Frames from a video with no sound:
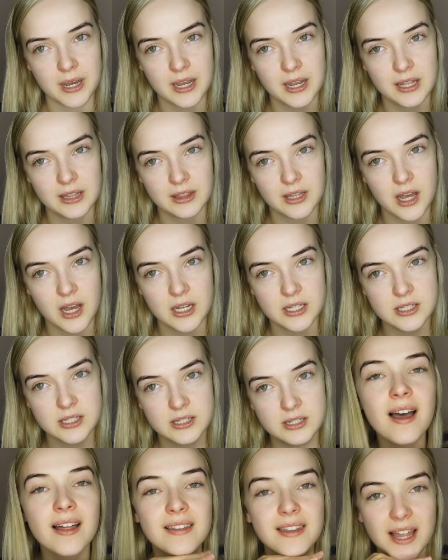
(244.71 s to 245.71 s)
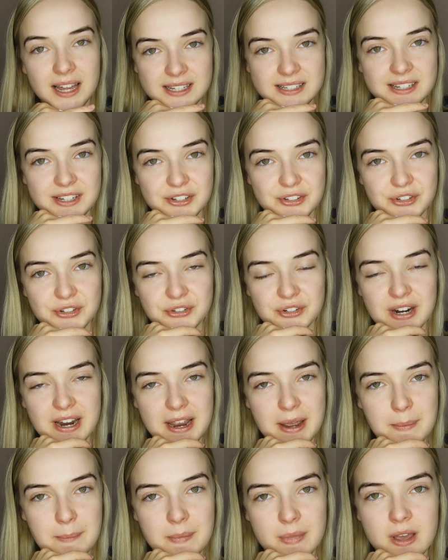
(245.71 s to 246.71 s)
my last
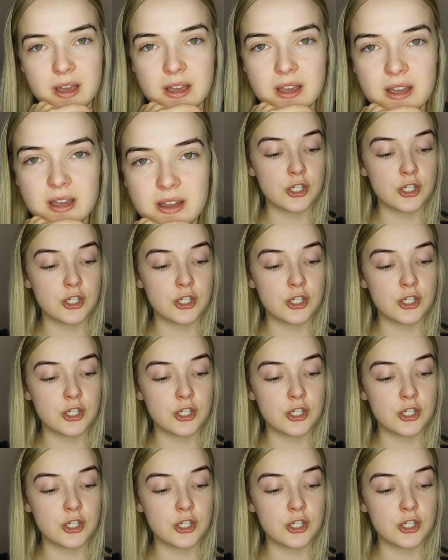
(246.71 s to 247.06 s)
Instagram